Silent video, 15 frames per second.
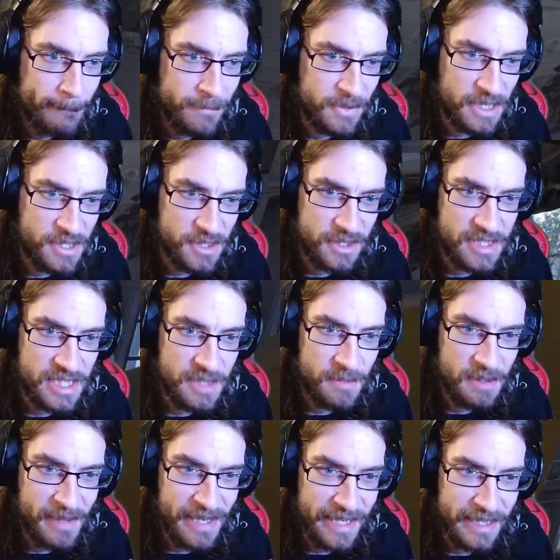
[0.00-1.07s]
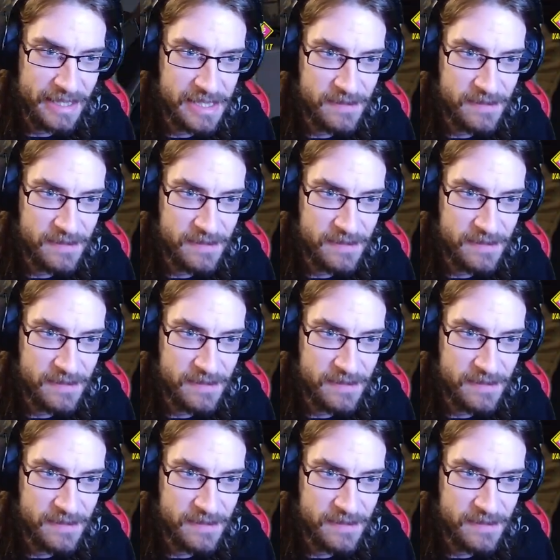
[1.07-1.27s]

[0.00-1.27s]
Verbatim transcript: You guys are gonna see me making